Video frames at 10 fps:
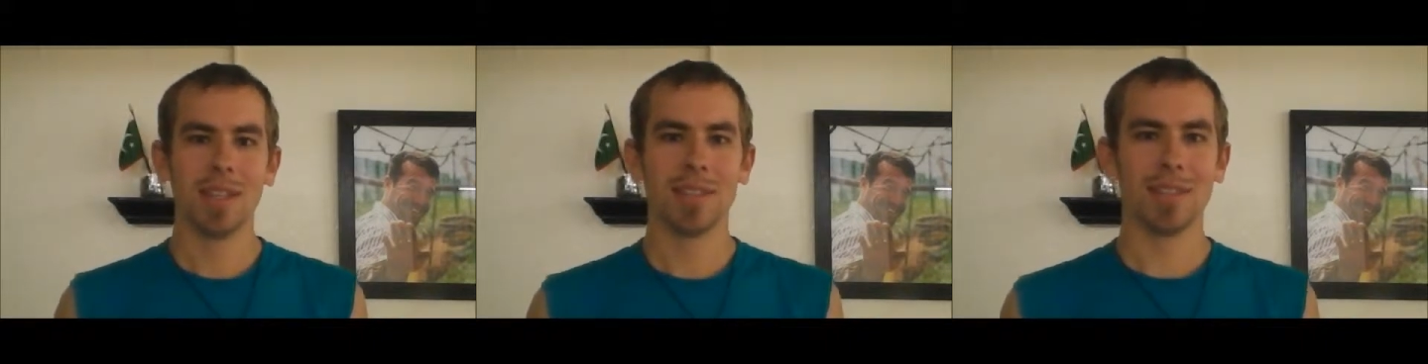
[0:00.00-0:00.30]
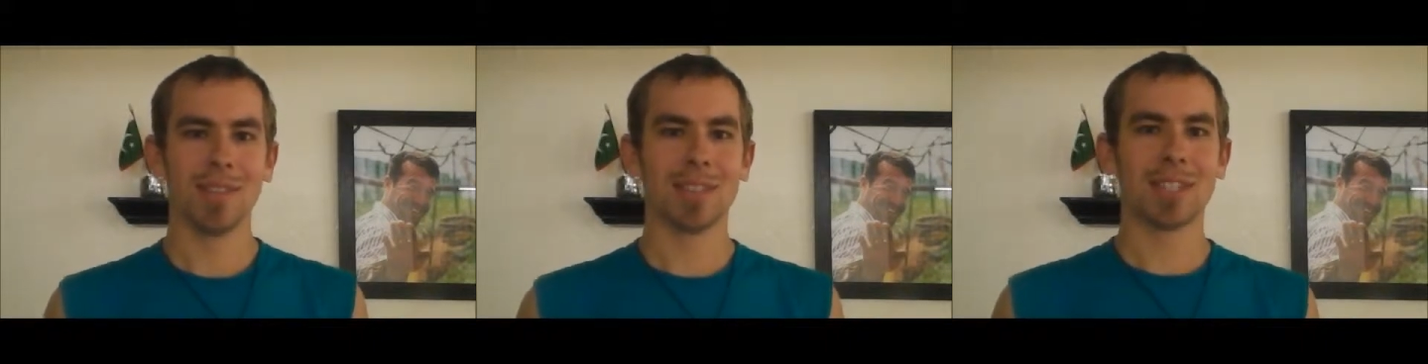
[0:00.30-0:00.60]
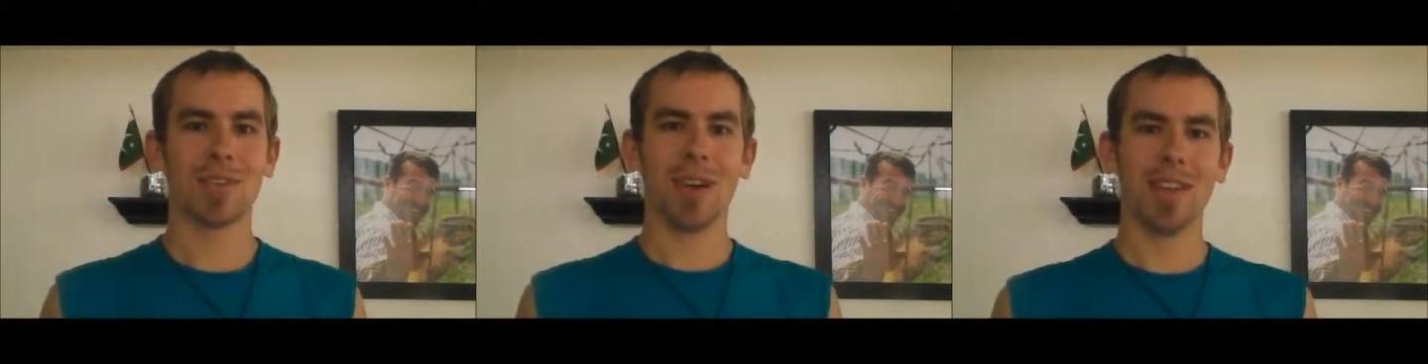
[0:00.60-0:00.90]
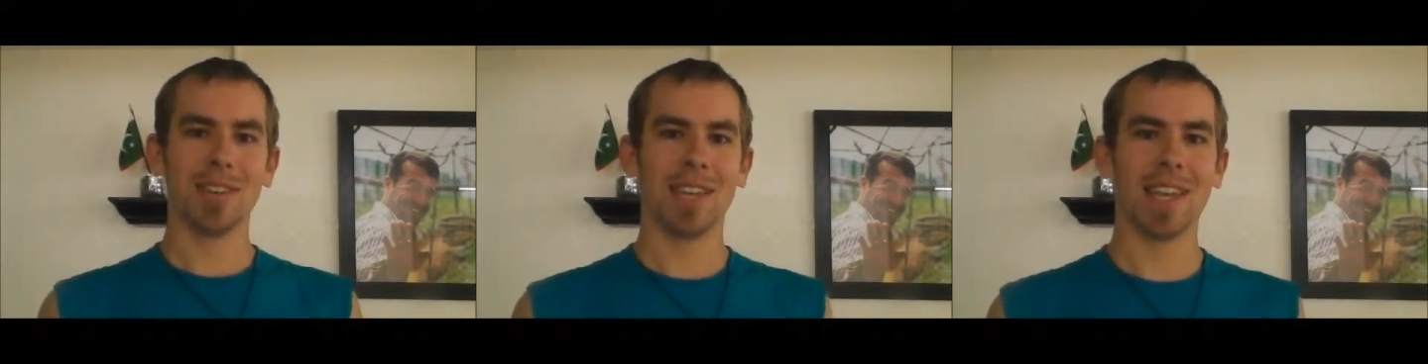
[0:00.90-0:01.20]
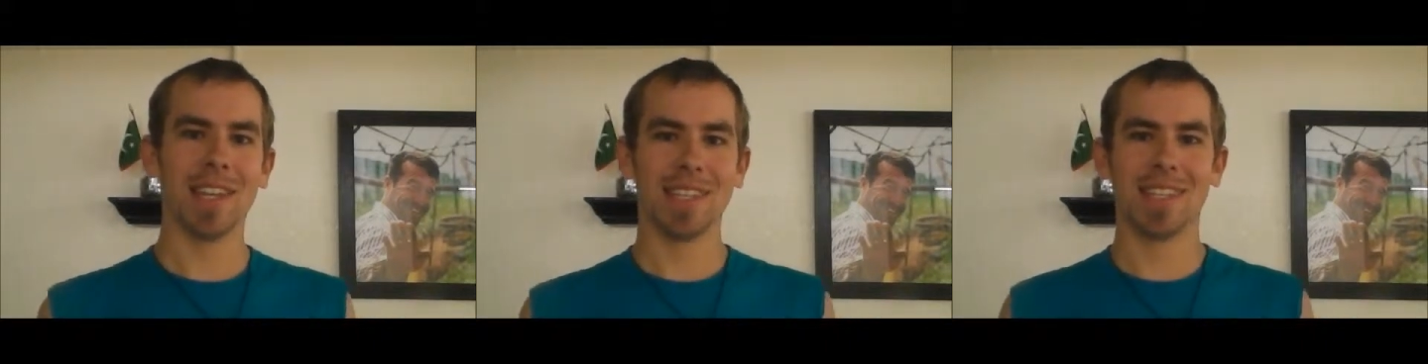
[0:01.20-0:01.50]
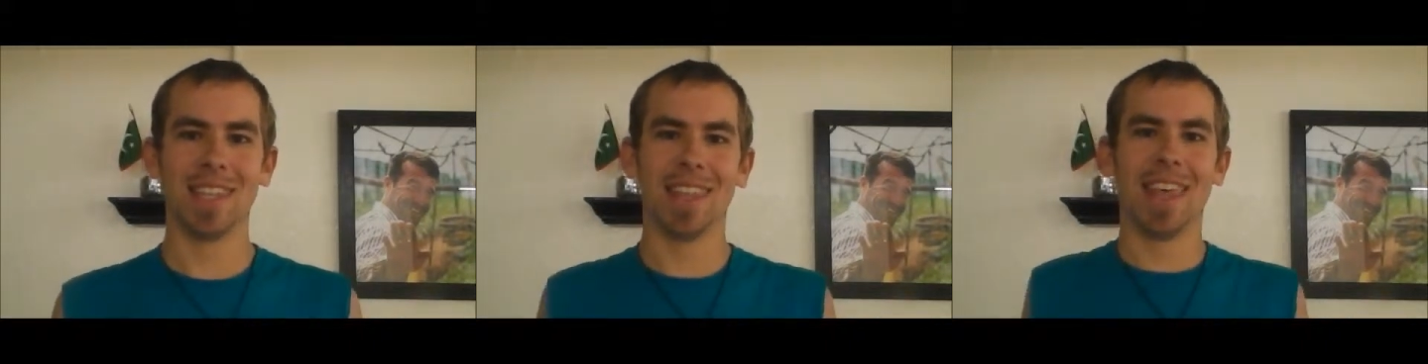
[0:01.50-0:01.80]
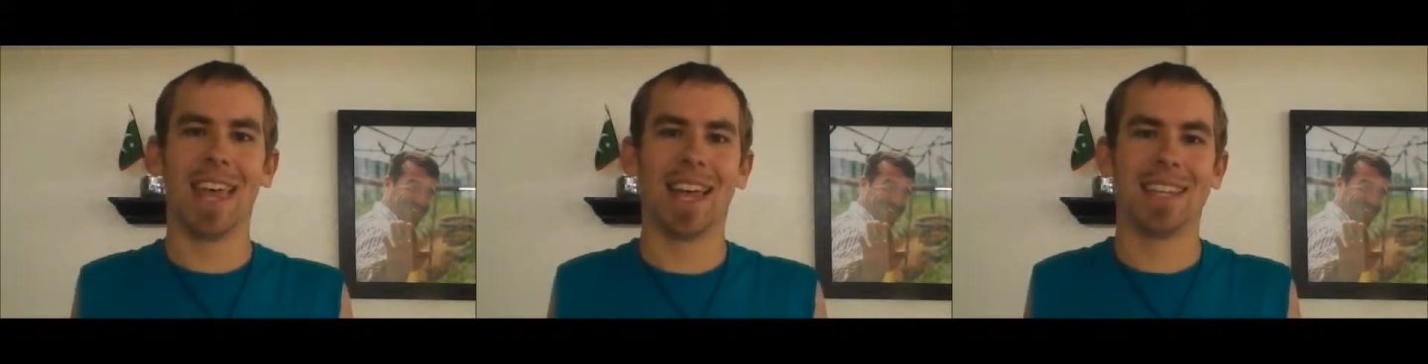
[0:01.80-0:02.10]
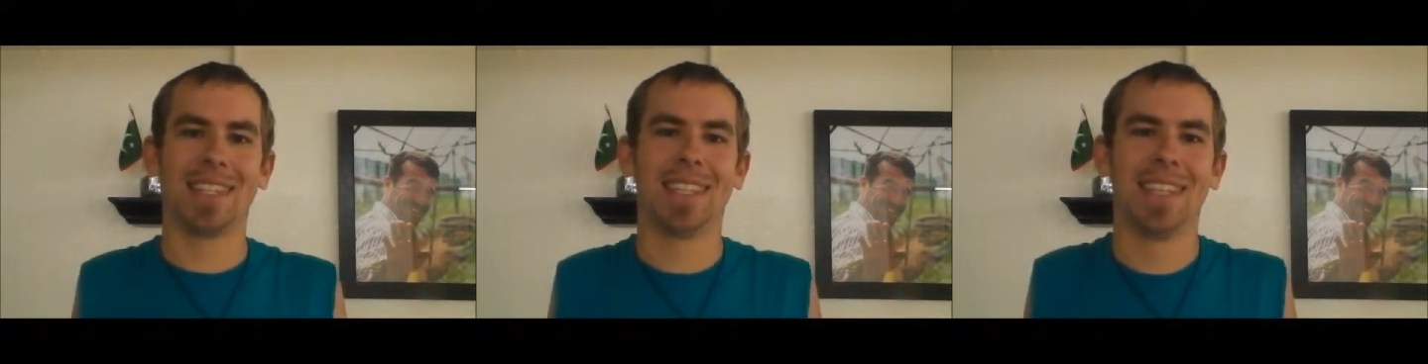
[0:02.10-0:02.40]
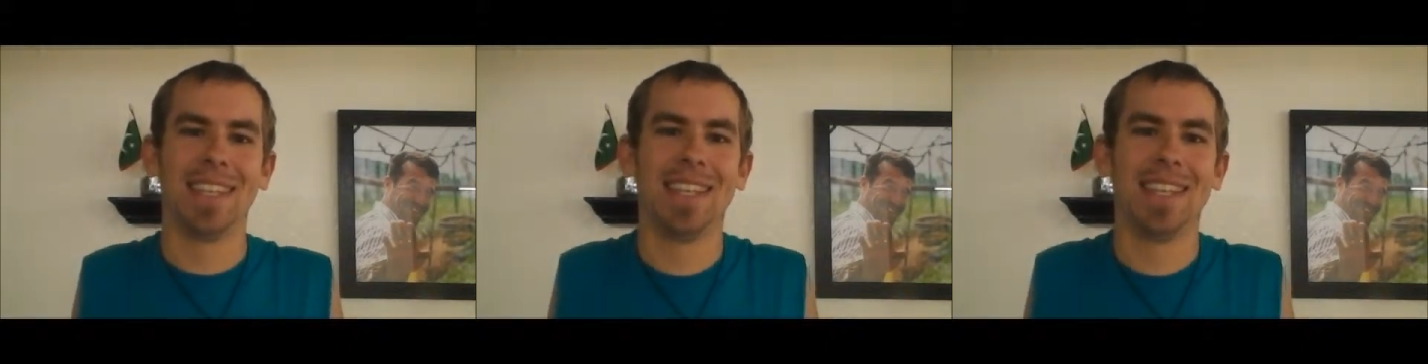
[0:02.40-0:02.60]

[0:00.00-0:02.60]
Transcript: So it's actually quite entertaining to see that.